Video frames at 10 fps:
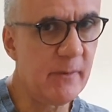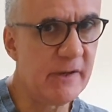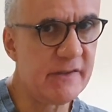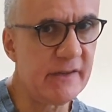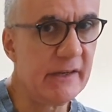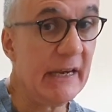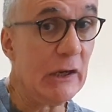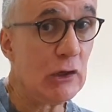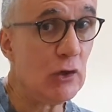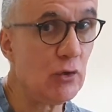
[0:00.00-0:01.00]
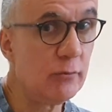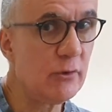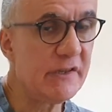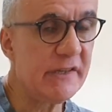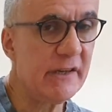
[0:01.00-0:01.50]
It's an incurable
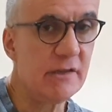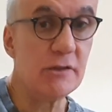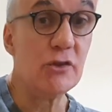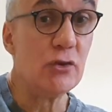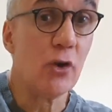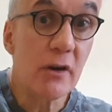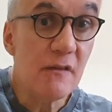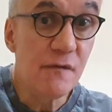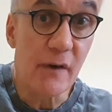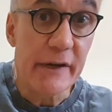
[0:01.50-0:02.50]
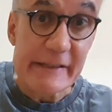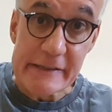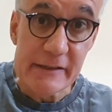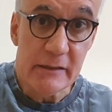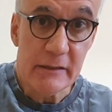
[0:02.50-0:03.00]
disease. Do not fight it.